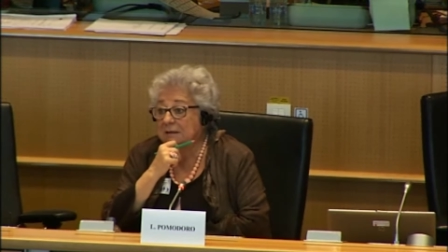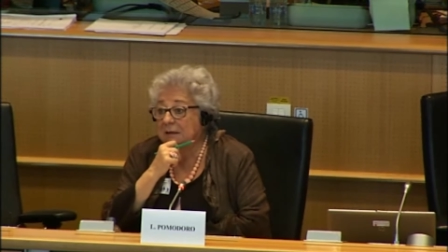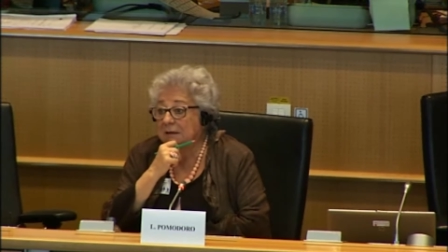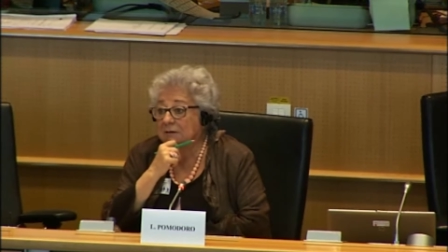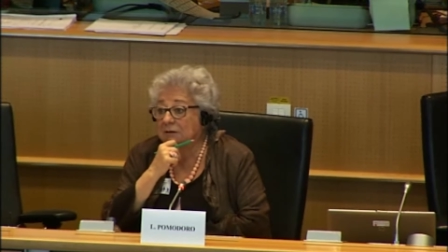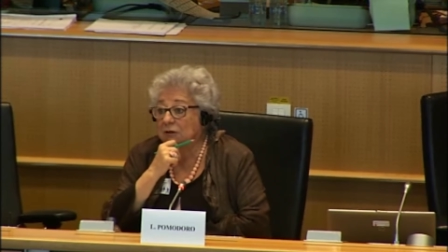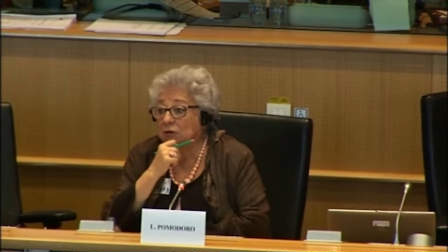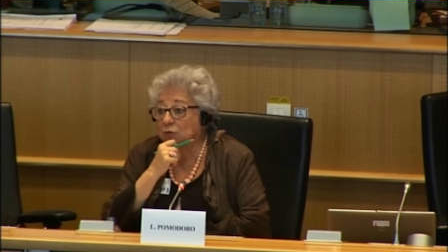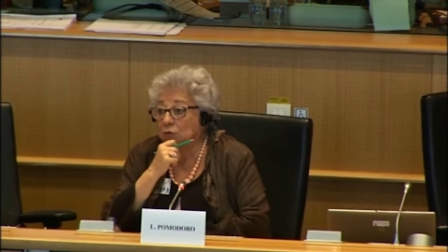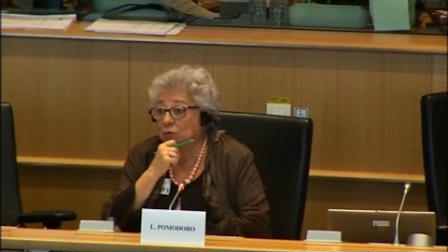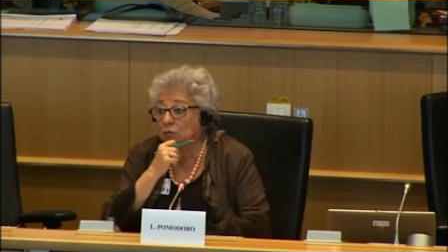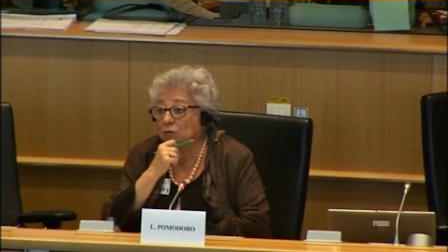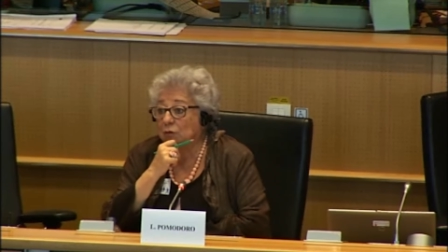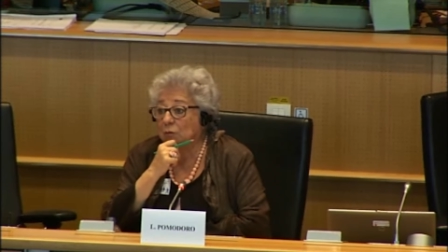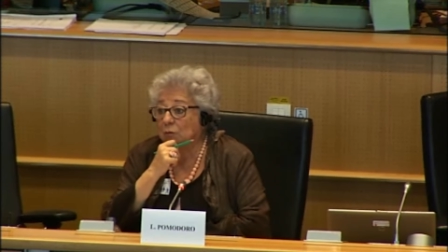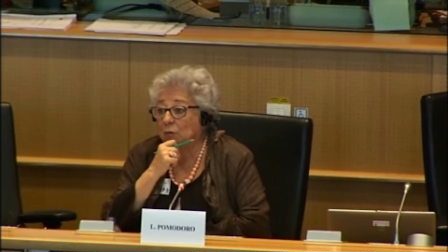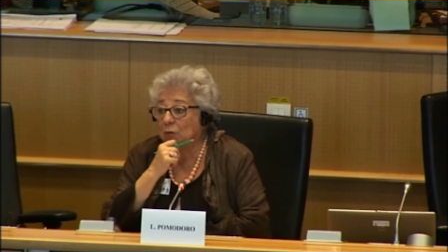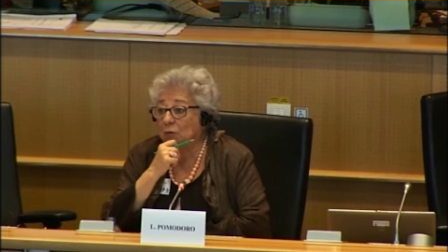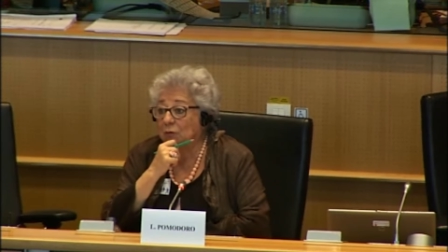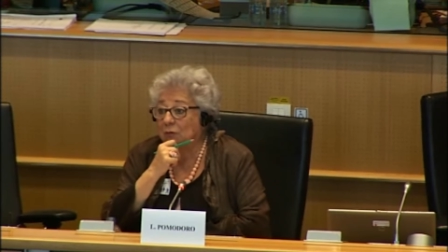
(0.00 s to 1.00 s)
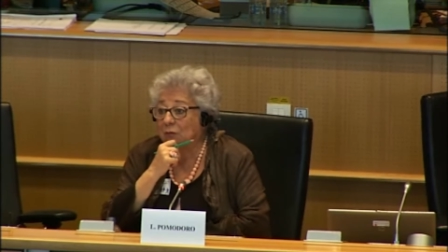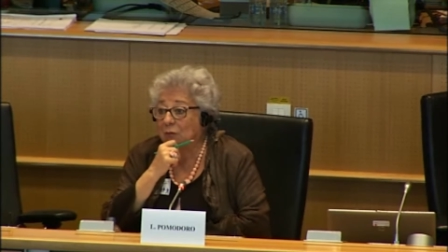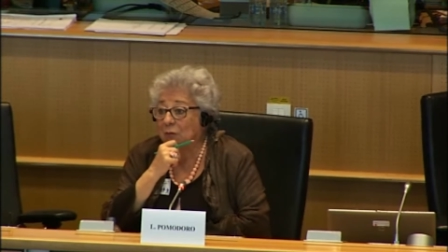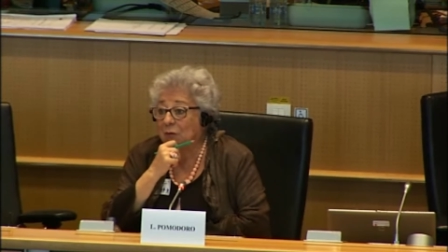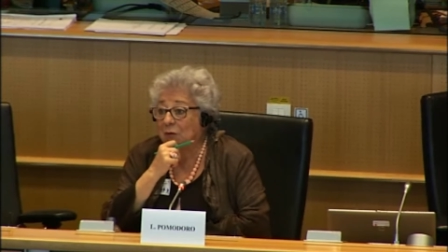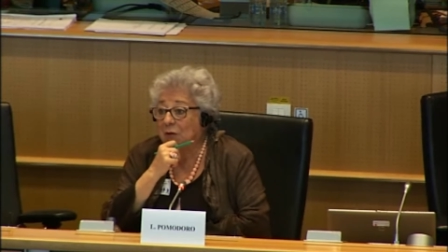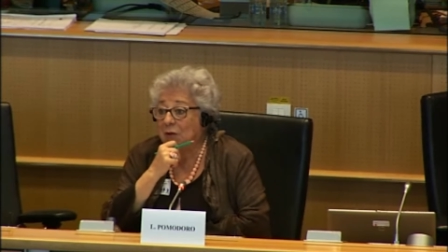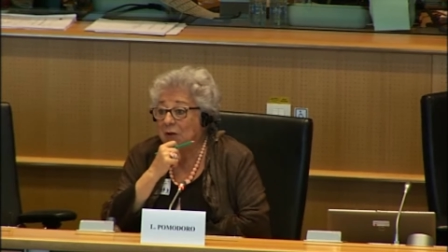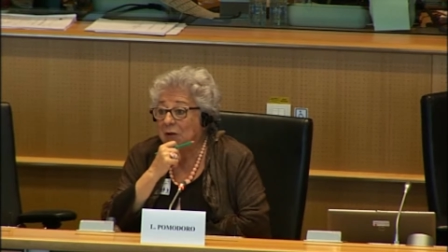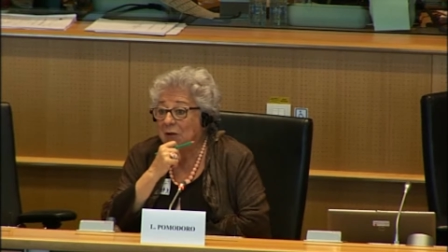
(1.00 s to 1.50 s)
uh, well at the time waste
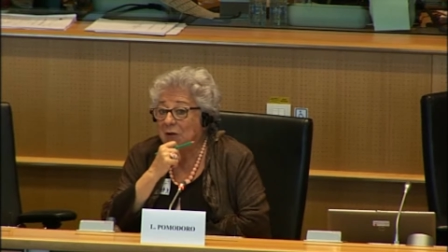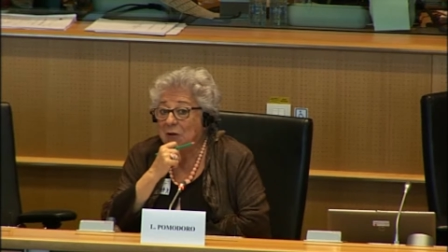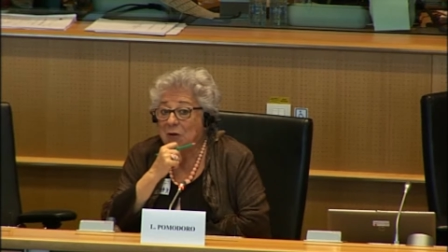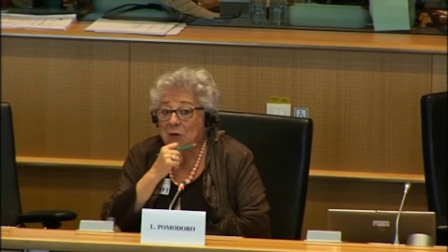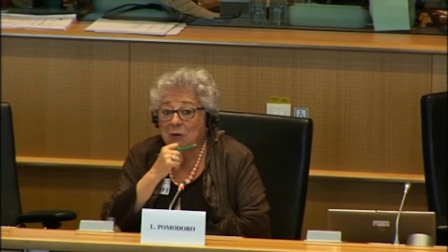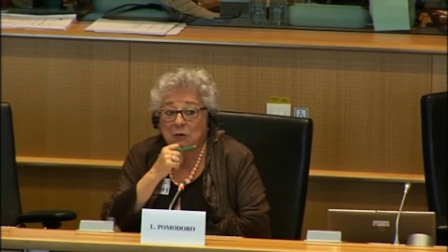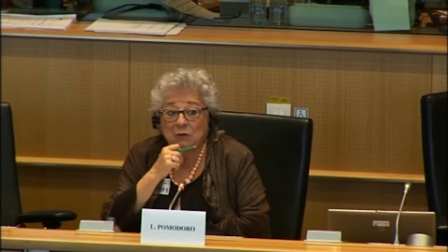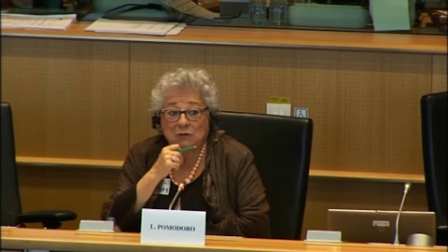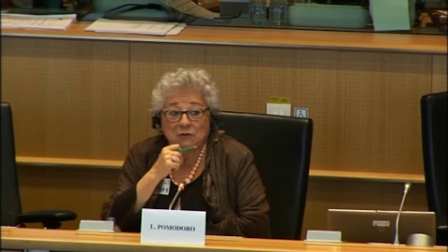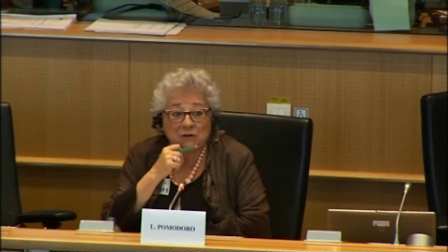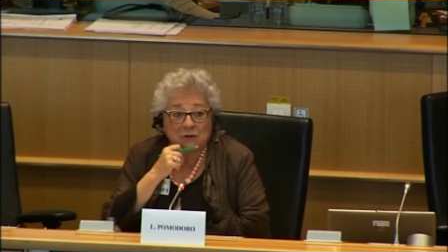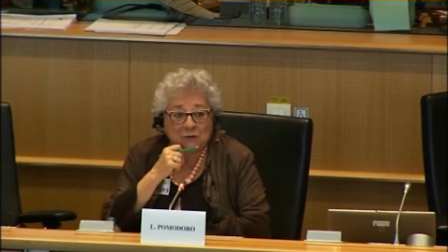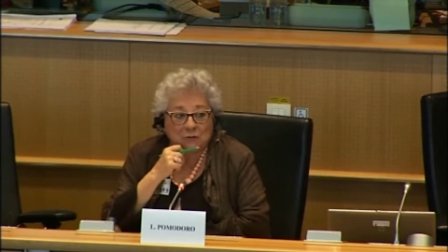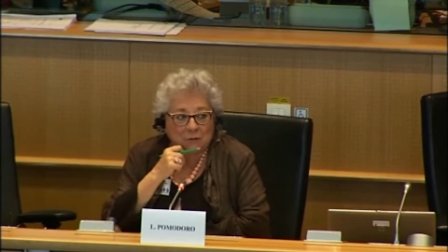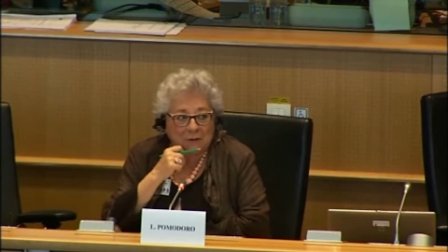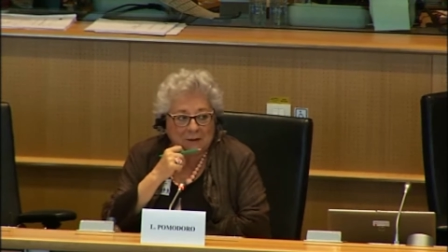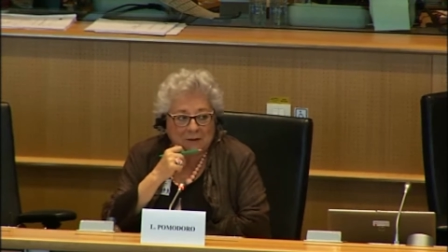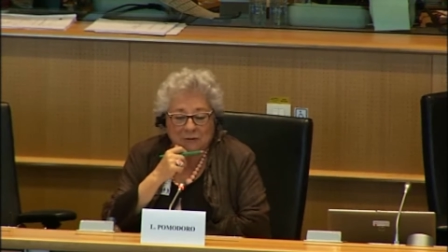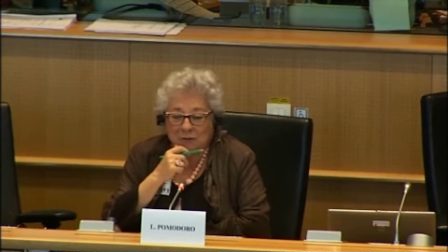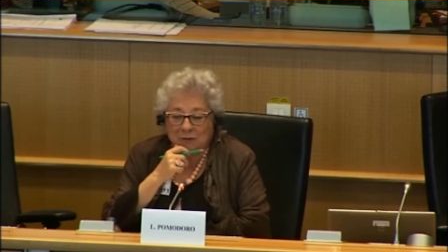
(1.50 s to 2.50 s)
was used not only to feed